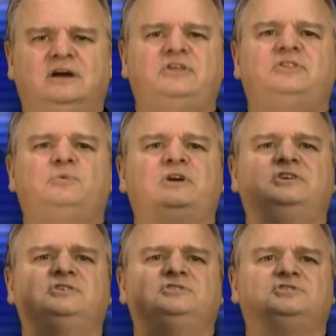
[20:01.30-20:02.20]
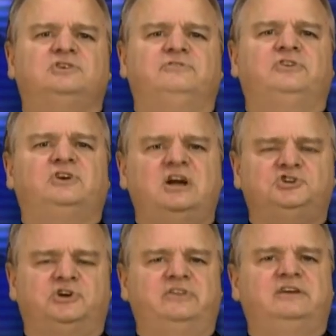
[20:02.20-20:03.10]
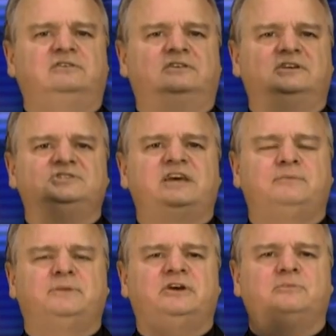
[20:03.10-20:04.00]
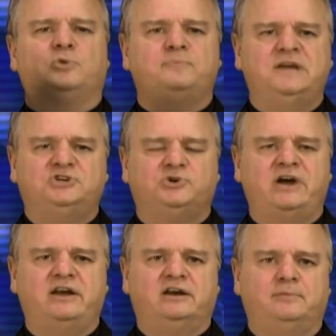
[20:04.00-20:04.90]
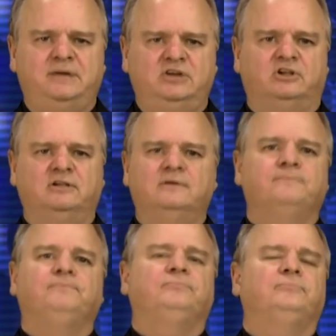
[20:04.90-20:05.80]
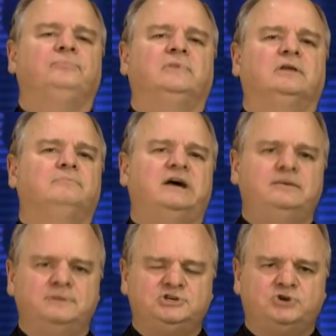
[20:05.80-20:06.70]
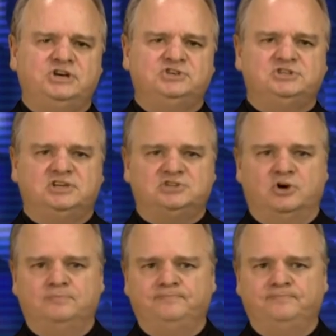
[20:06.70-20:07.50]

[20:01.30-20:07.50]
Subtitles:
thought they wanted to serve their country. That isn't that a better, more patriotic appeal? Biden administration says no.